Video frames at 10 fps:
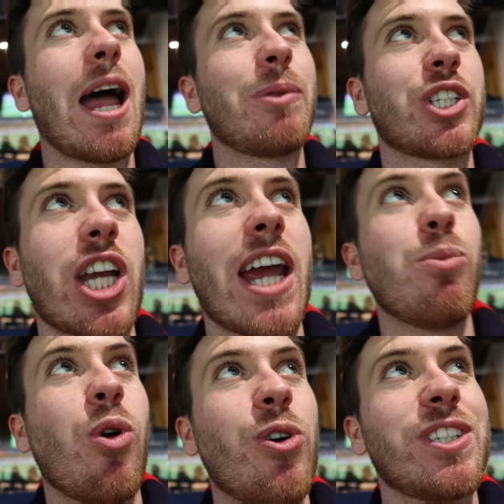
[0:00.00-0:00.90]
up the
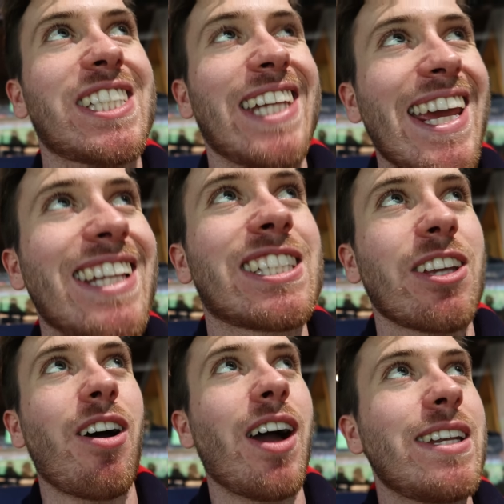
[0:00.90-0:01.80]
Shane Warne stand
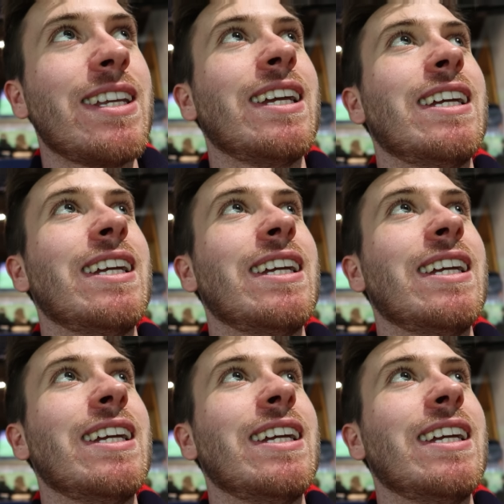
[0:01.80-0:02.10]
side.